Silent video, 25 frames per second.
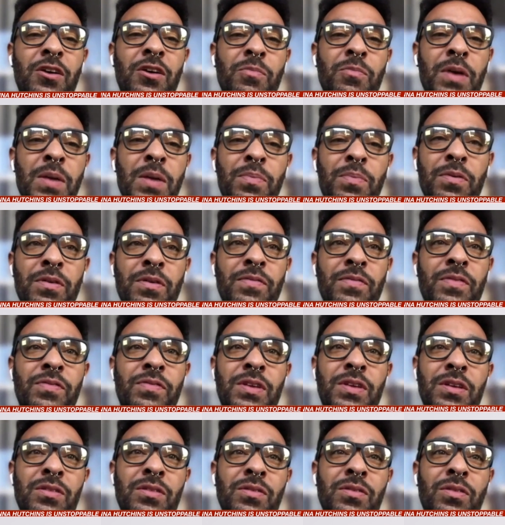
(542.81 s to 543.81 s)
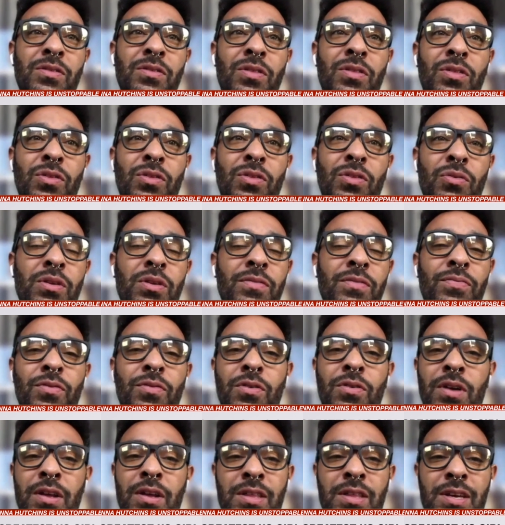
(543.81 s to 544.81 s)
like on paper. fifteen
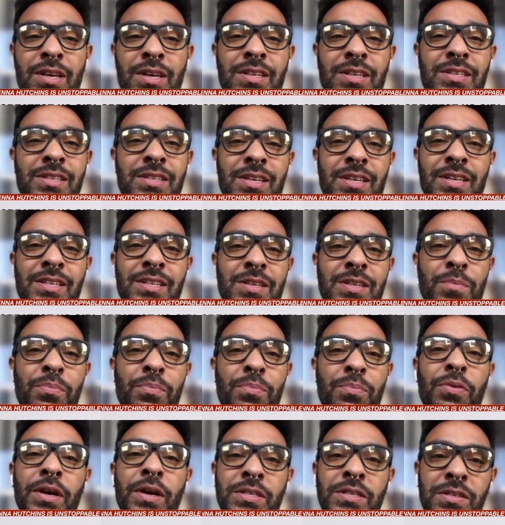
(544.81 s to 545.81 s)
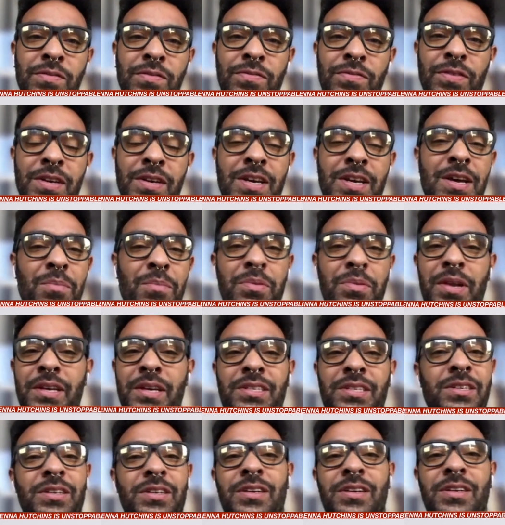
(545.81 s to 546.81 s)
thirty-four, I think, is is impressive.
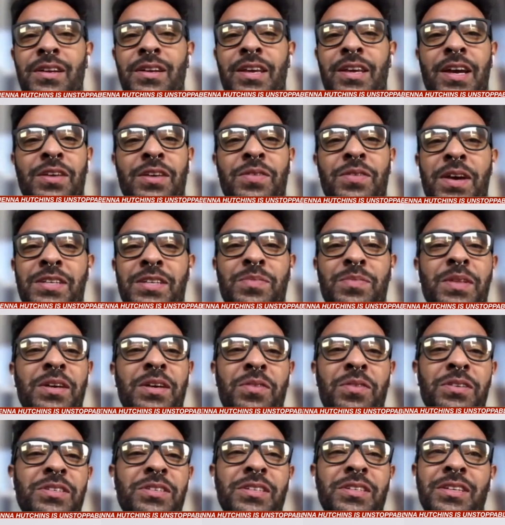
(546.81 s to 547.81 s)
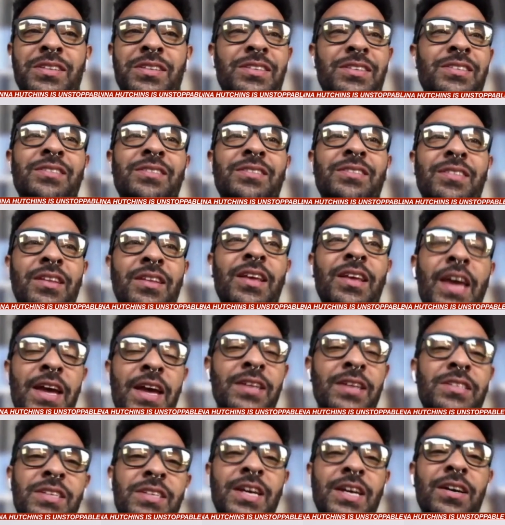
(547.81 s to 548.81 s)
But next year, yeah, you asked me that question. It's
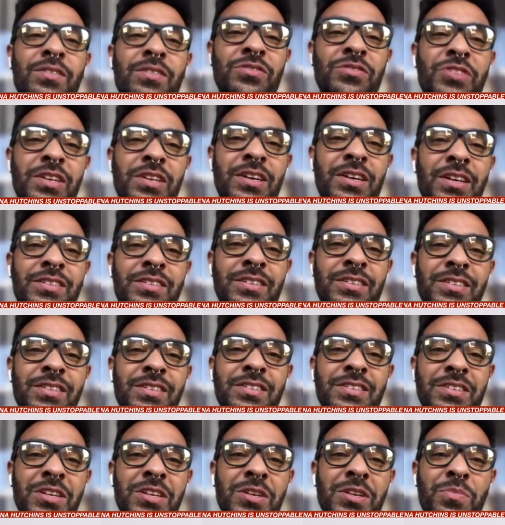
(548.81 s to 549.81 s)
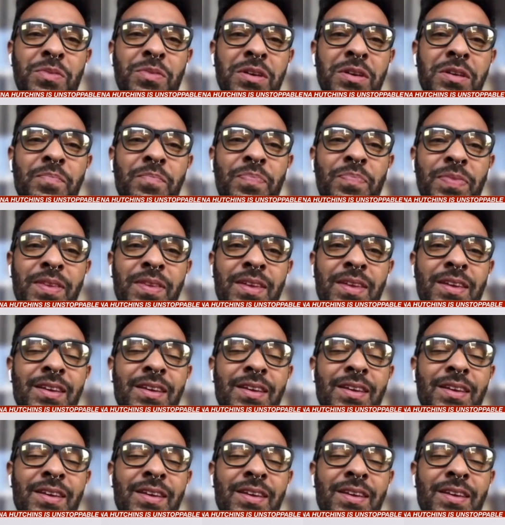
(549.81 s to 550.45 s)
hands down, Jenna Hutchins is going to be